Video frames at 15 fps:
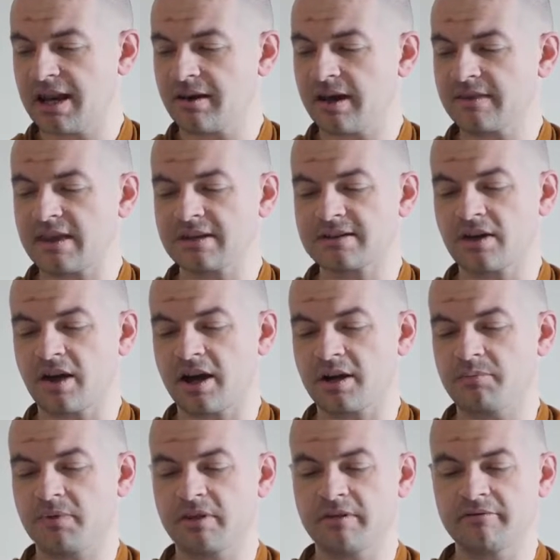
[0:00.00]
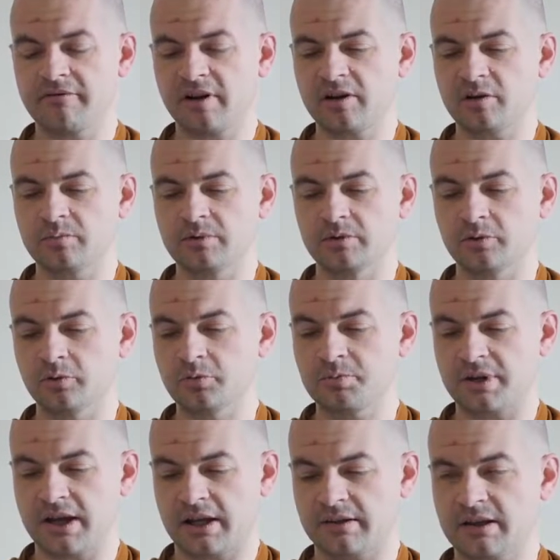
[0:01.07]
at that time, the venerable
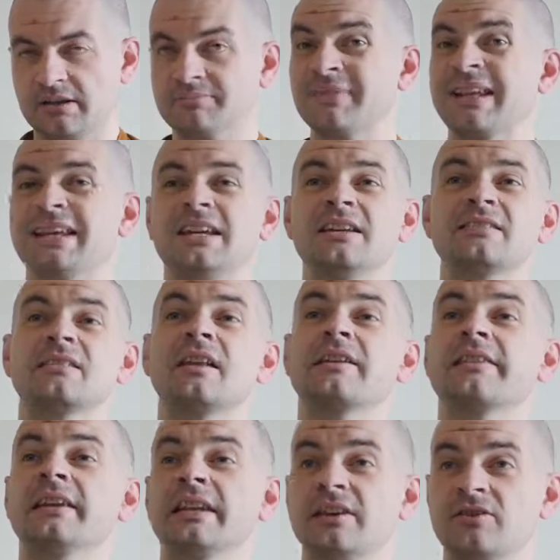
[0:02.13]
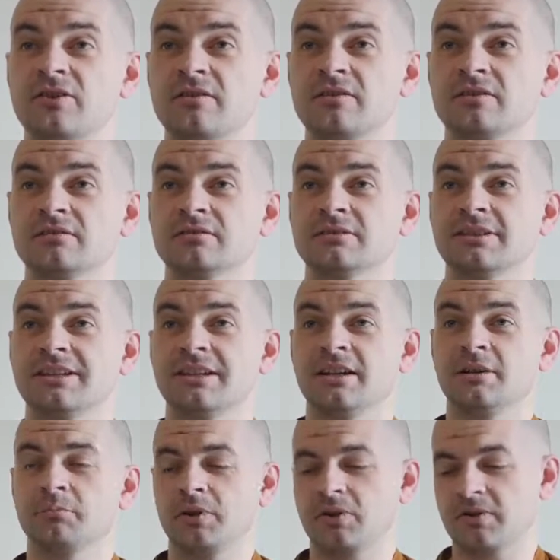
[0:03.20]
Upananda, he's another legend.
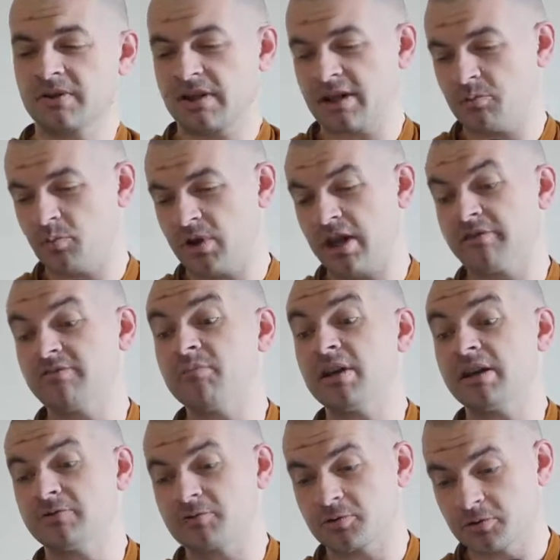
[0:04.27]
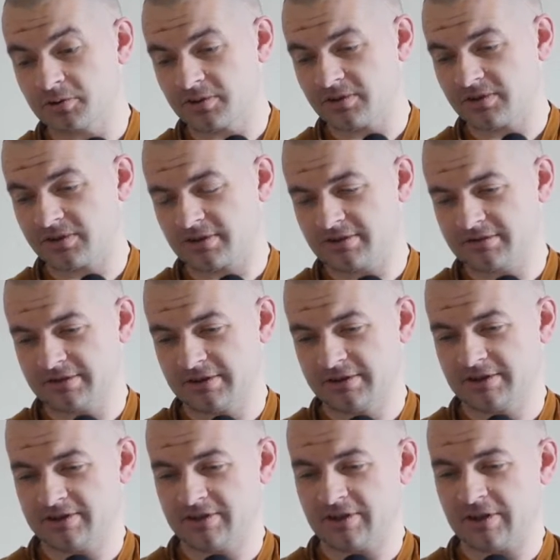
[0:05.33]
Because of him we have many rules.
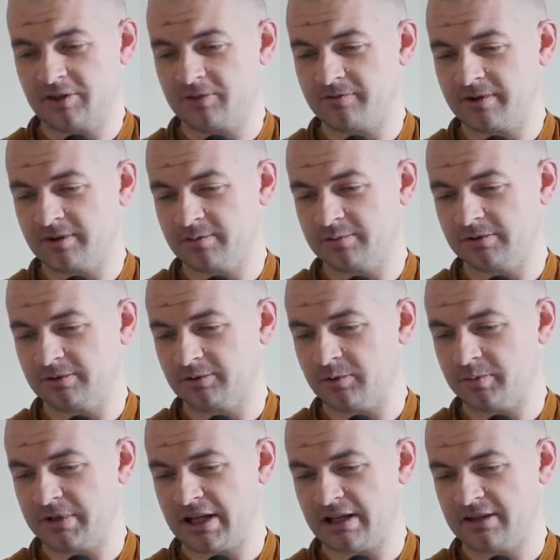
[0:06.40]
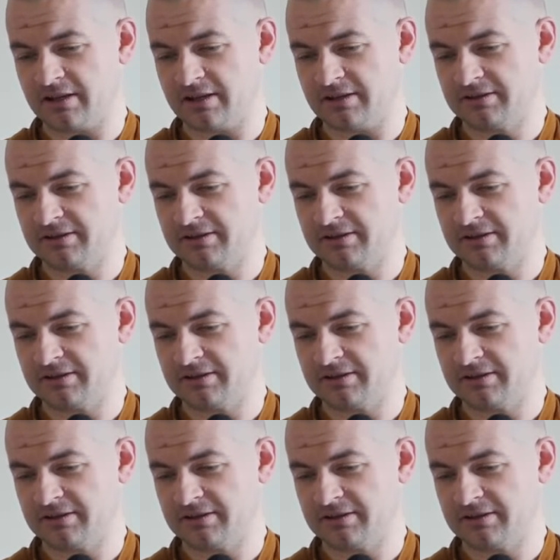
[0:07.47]
Thank you, venerable Upananda.